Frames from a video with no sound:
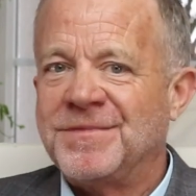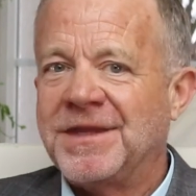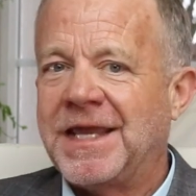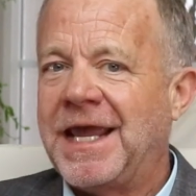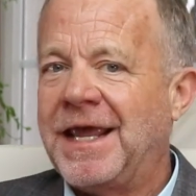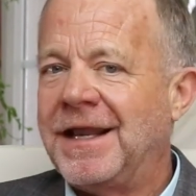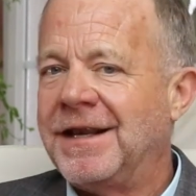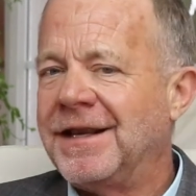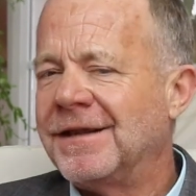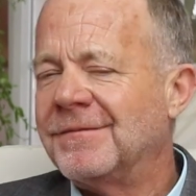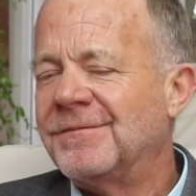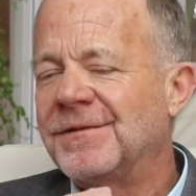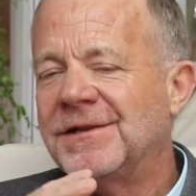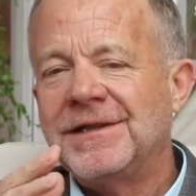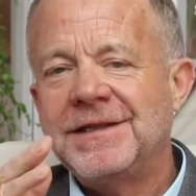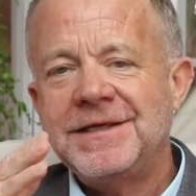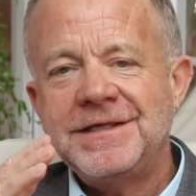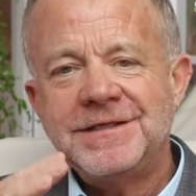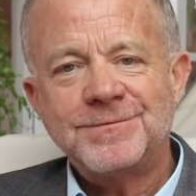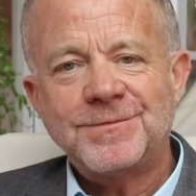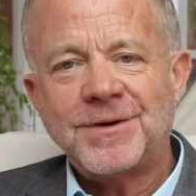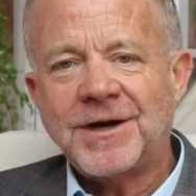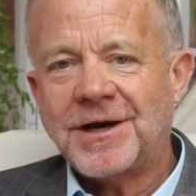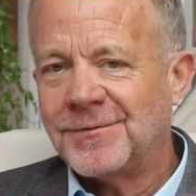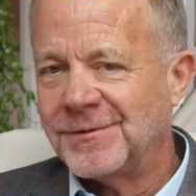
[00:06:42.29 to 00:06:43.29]
and at
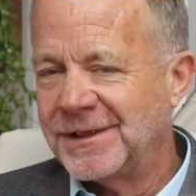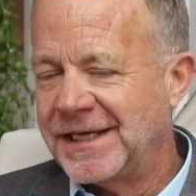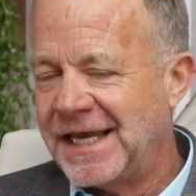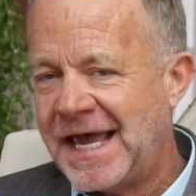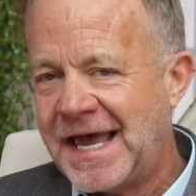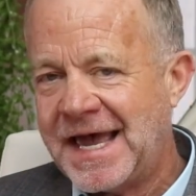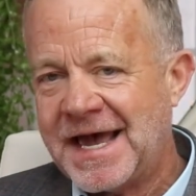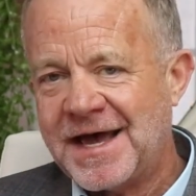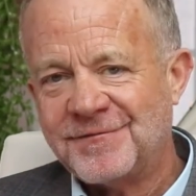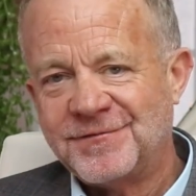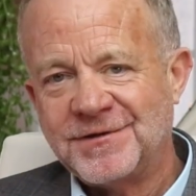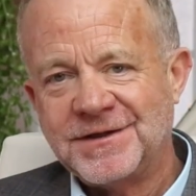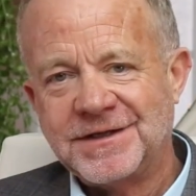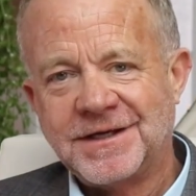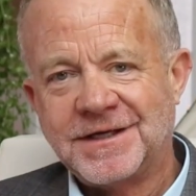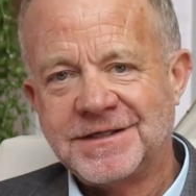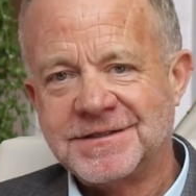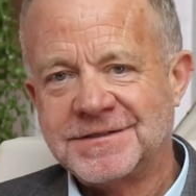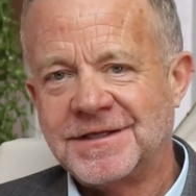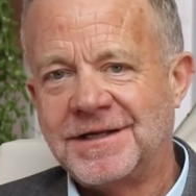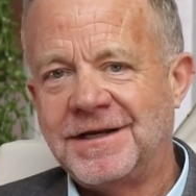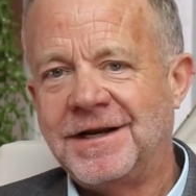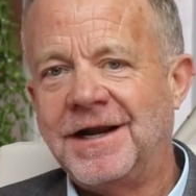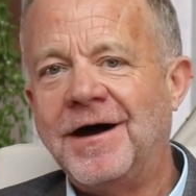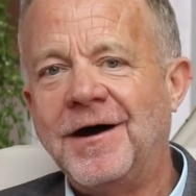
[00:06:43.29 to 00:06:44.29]
least probably half a
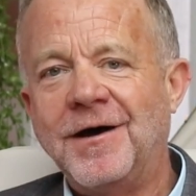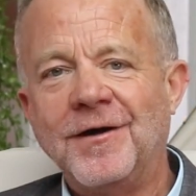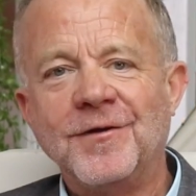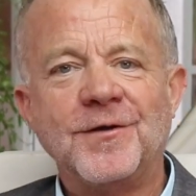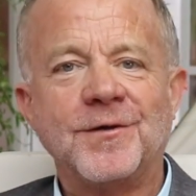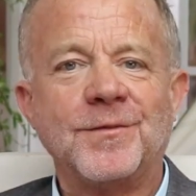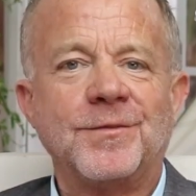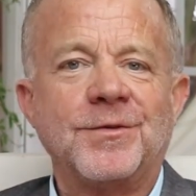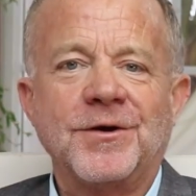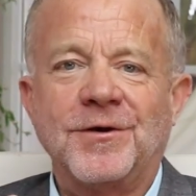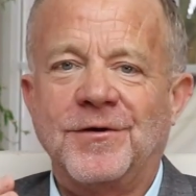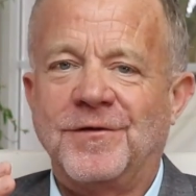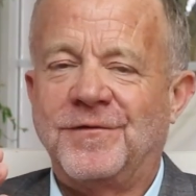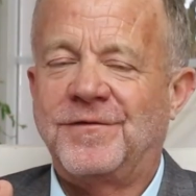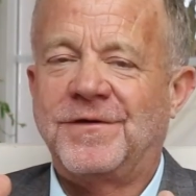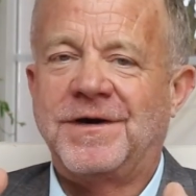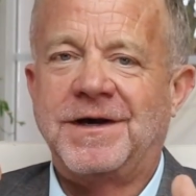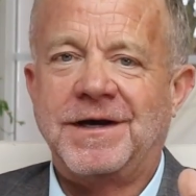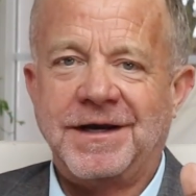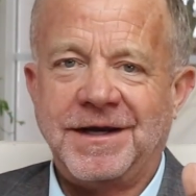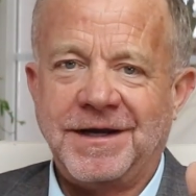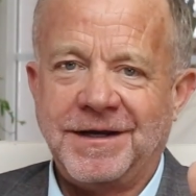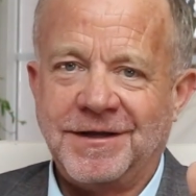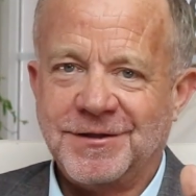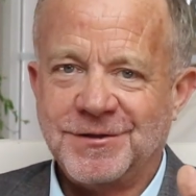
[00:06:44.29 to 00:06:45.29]
dozen other
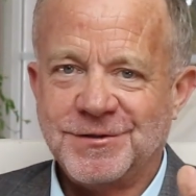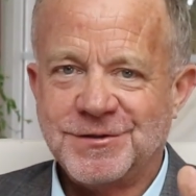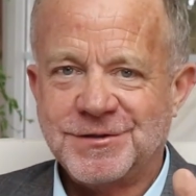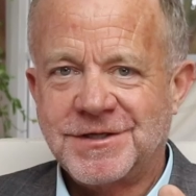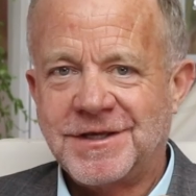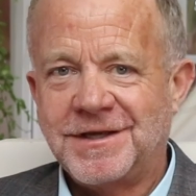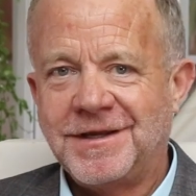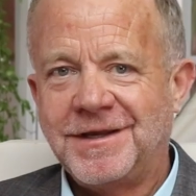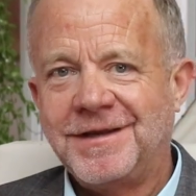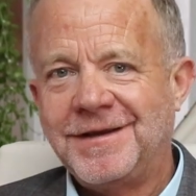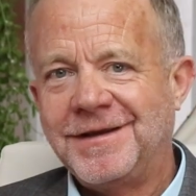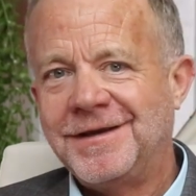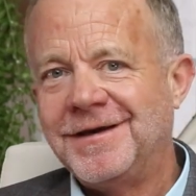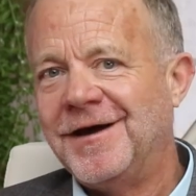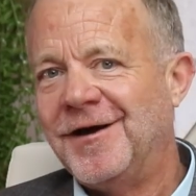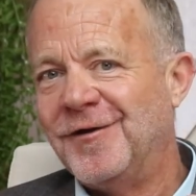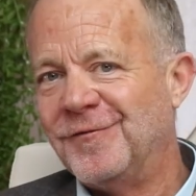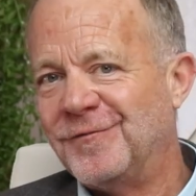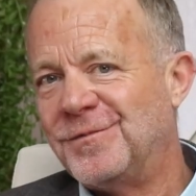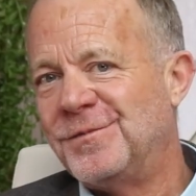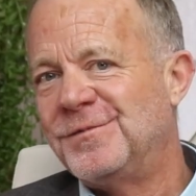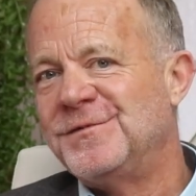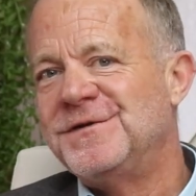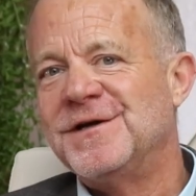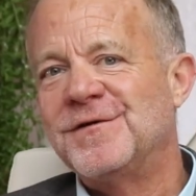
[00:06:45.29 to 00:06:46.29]
profiles
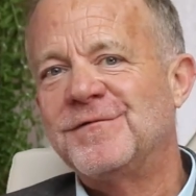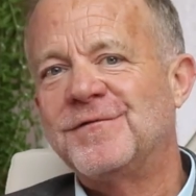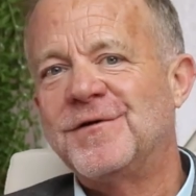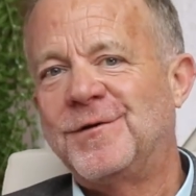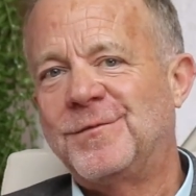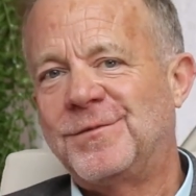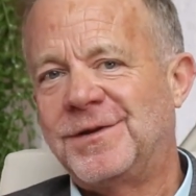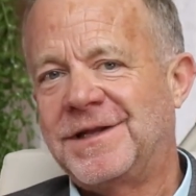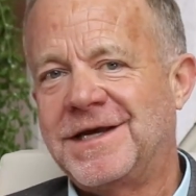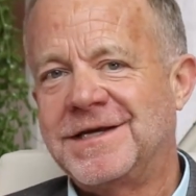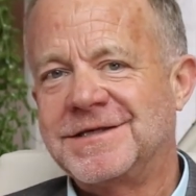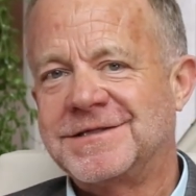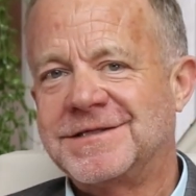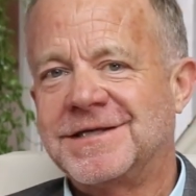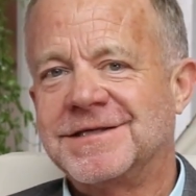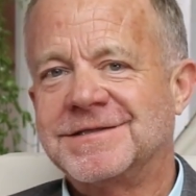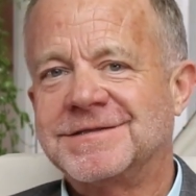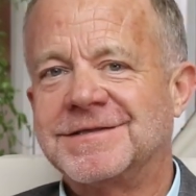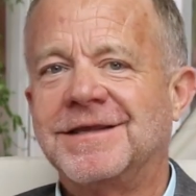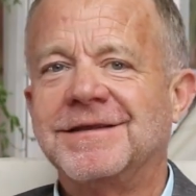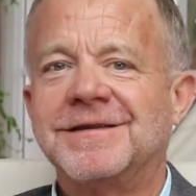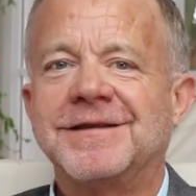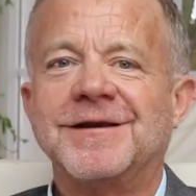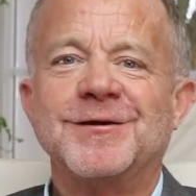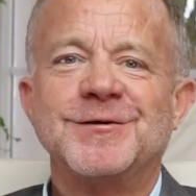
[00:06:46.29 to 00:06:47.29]
of different places
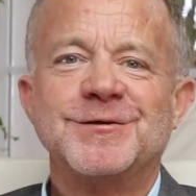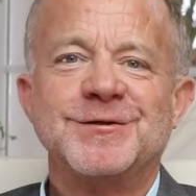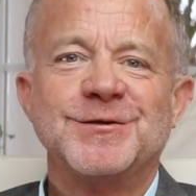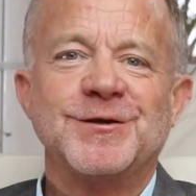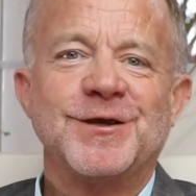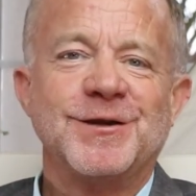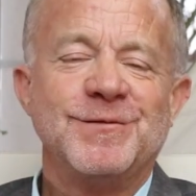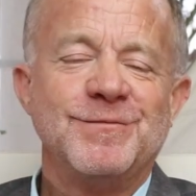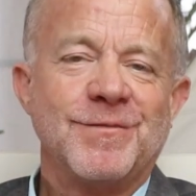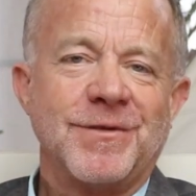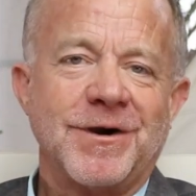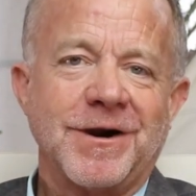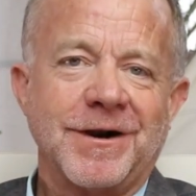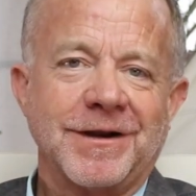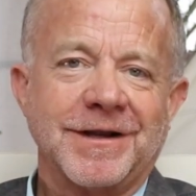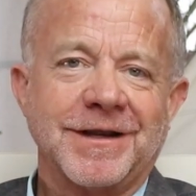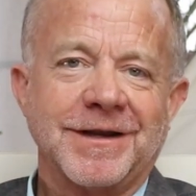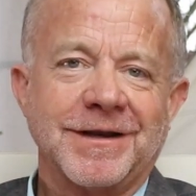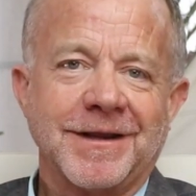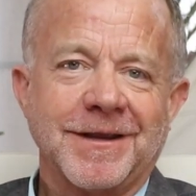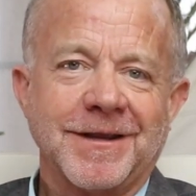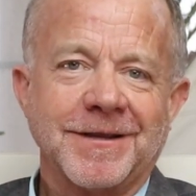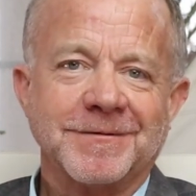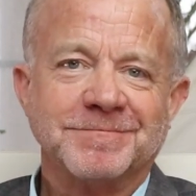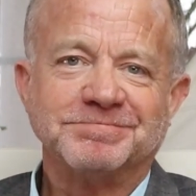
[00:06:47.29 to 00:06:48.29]
that they're doing
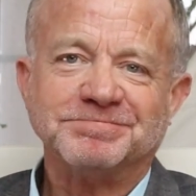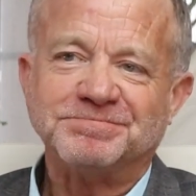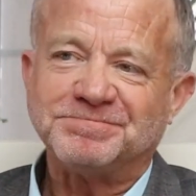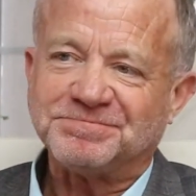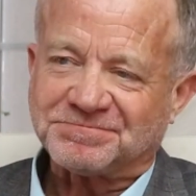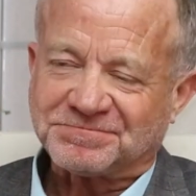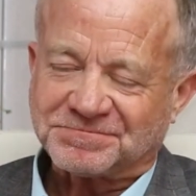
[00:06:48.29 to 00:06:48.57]
marketing.